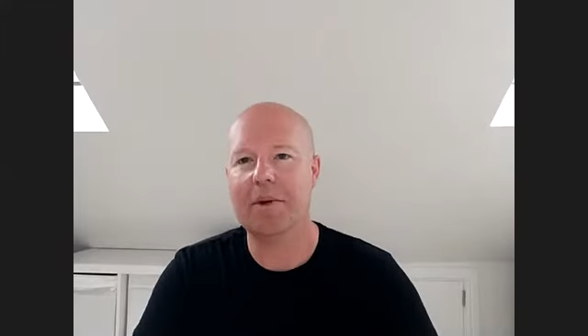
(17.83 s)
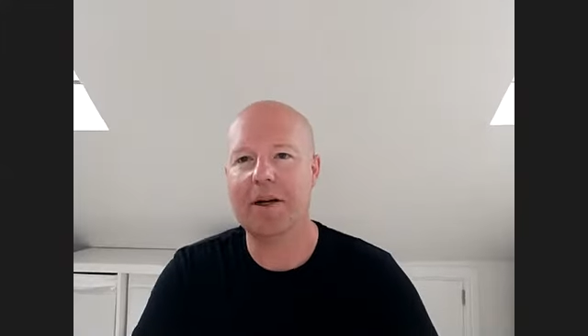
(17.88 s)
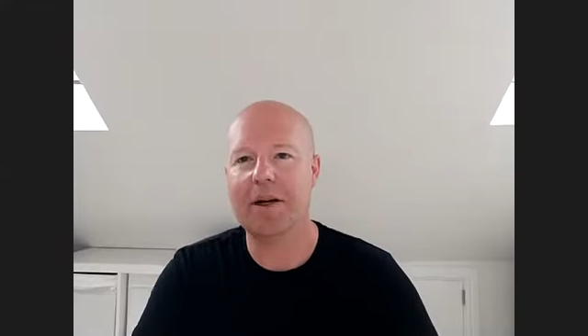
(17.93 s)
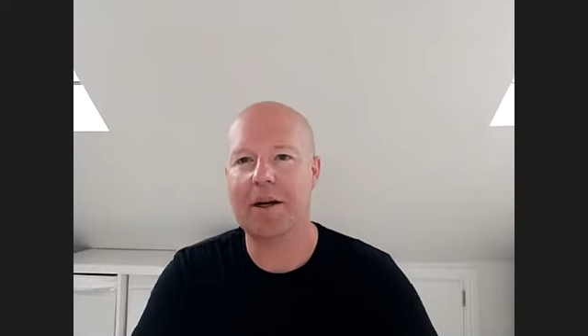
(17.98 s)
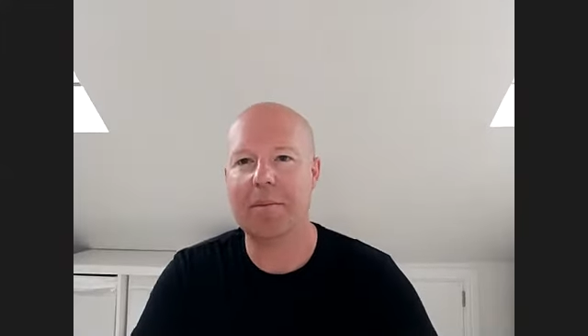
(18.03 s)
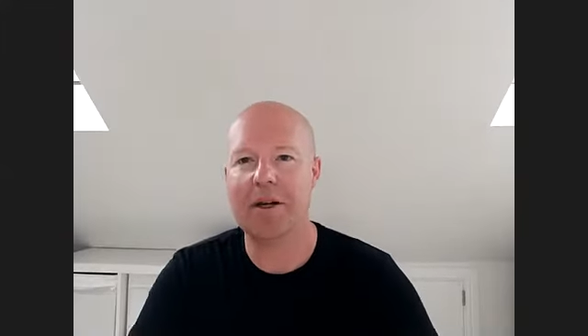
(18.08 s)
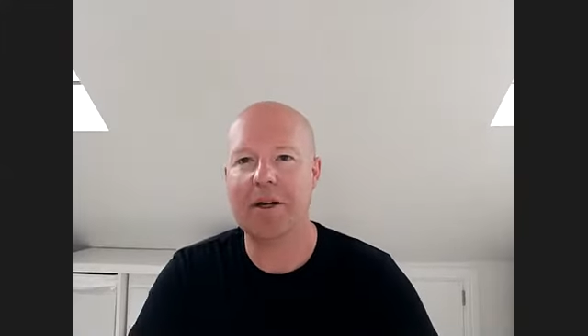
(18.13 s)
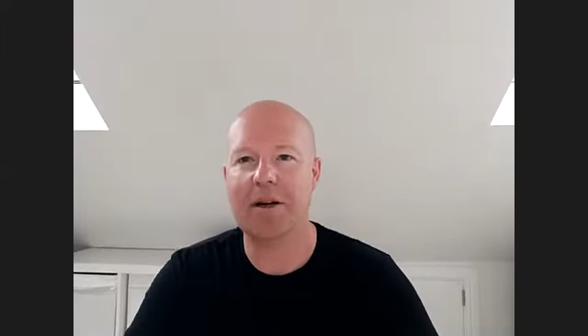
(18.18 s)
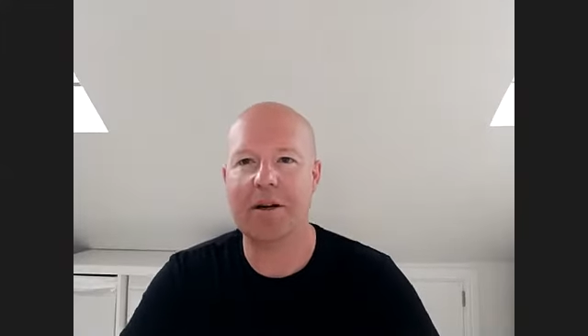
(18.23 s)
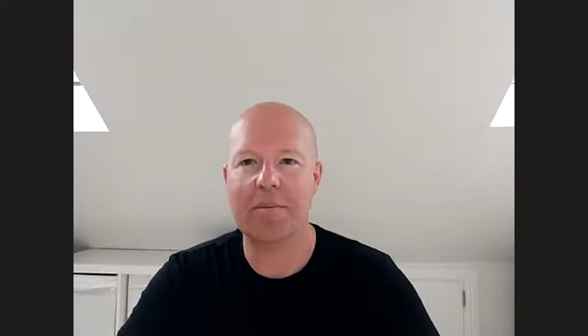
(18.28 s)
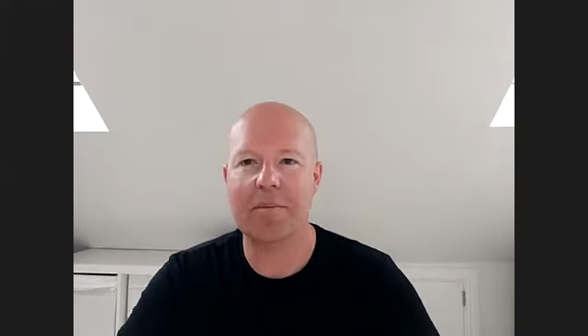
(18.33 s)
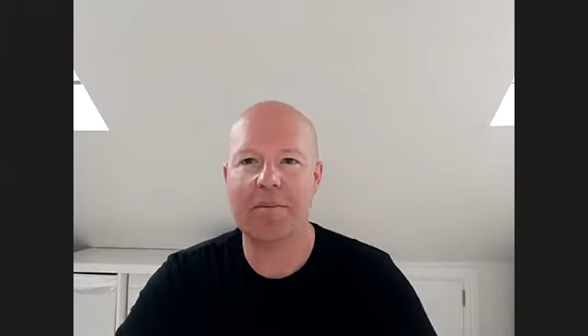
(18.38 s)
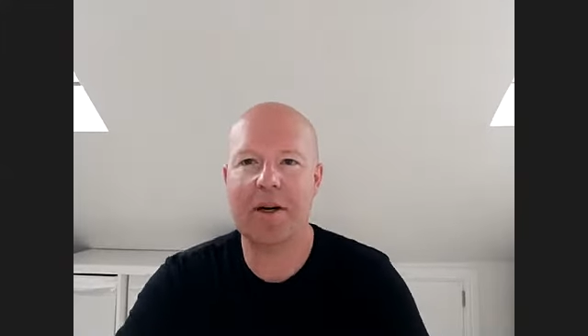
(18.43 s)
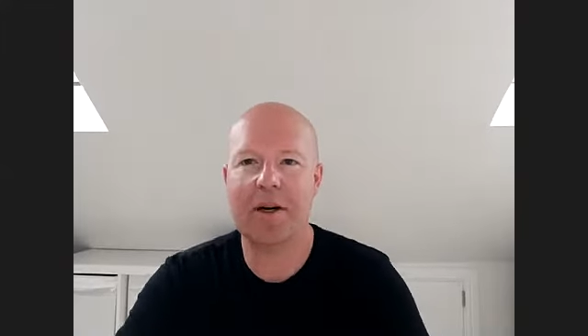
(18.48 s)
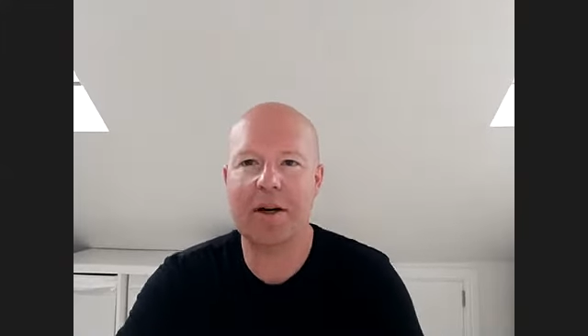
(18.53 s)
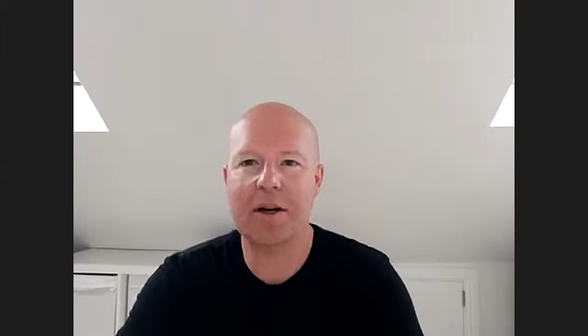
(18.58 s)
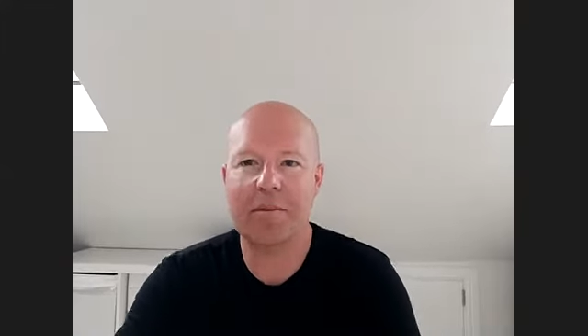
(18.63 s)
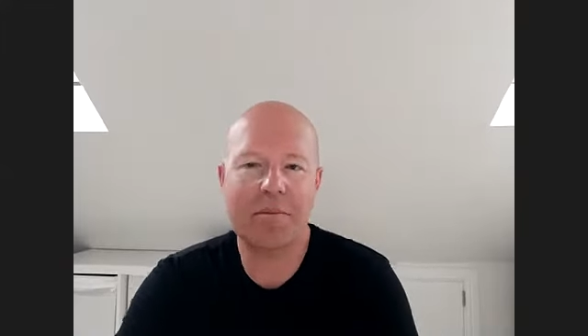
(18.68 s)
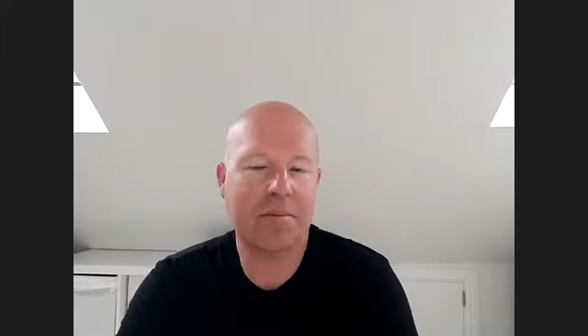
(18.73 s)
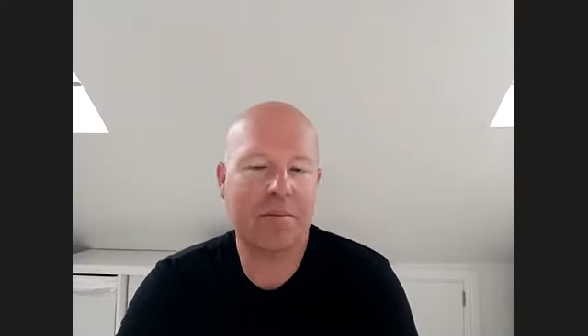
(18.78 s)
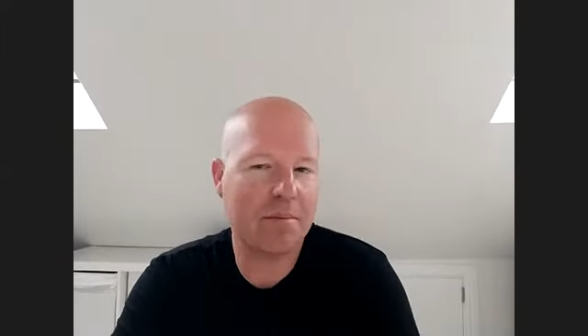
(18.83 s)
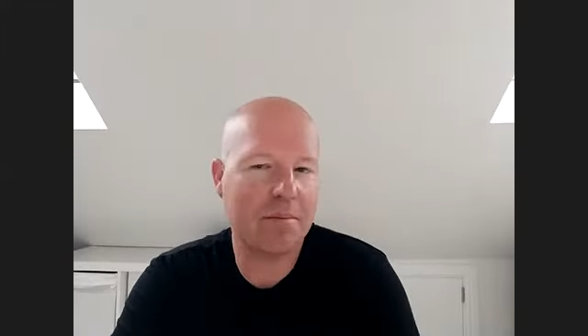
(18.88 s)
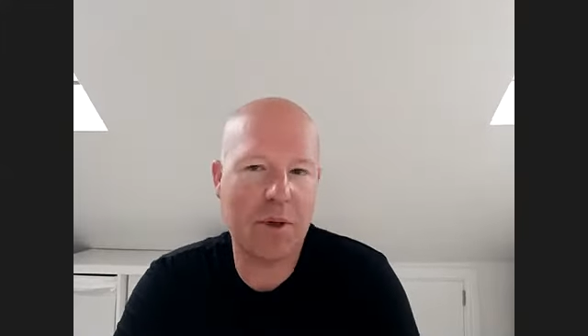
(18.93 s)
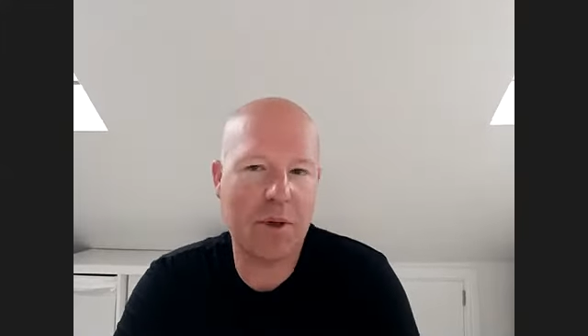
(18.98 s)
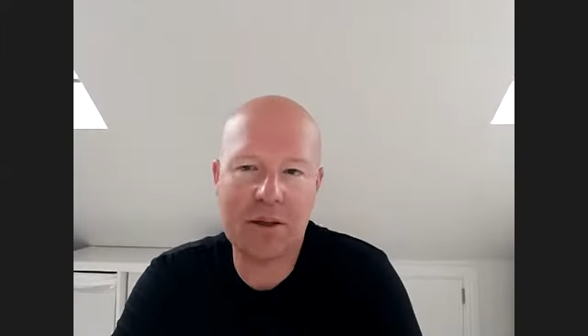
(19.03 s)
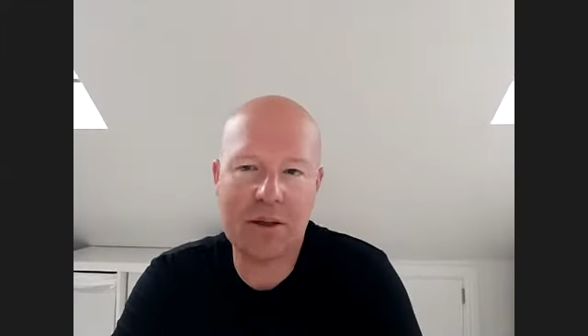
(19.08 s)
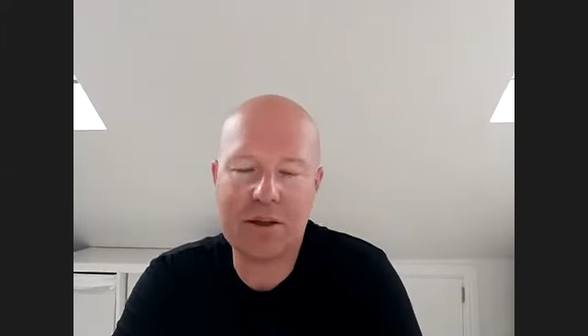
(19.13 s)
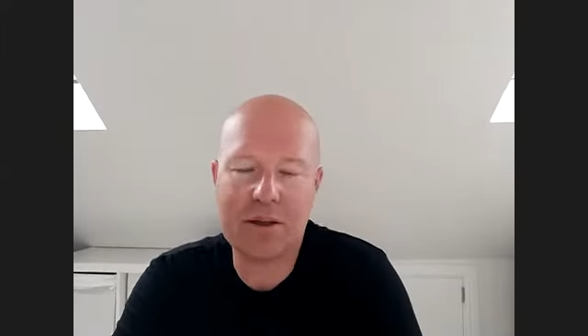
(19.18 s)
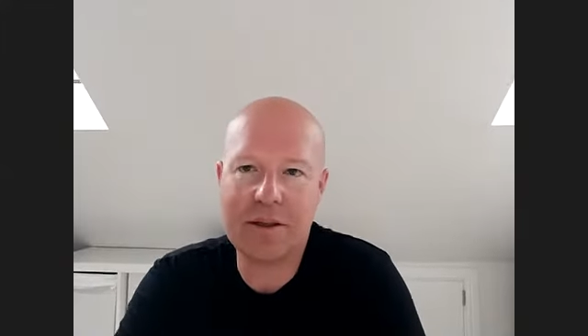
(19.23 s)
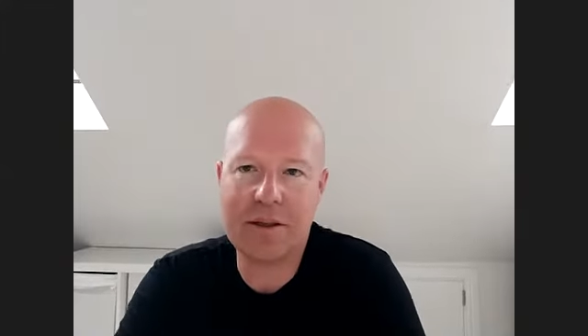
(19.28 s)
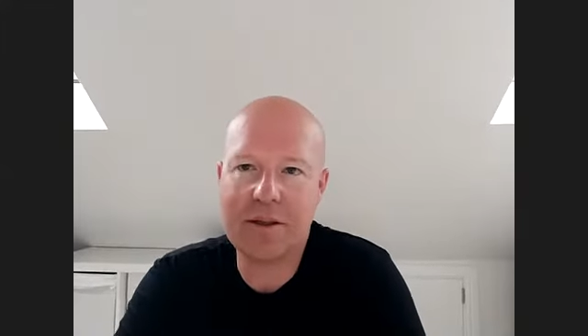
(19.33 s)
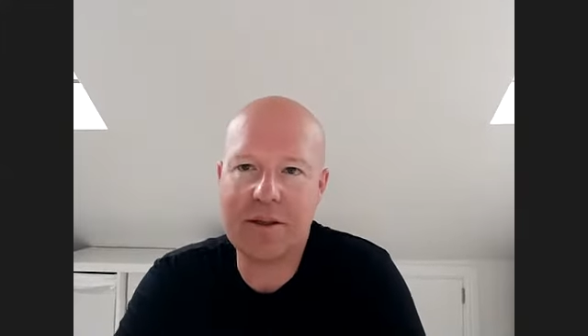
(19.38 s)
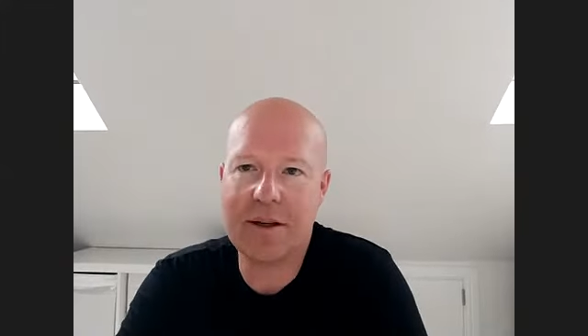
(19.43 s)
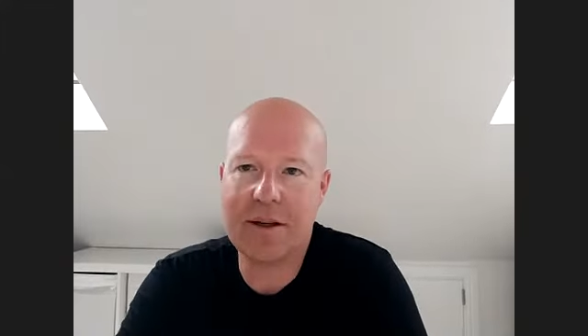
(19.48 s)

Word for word: I mean, I'm, I'm Martin.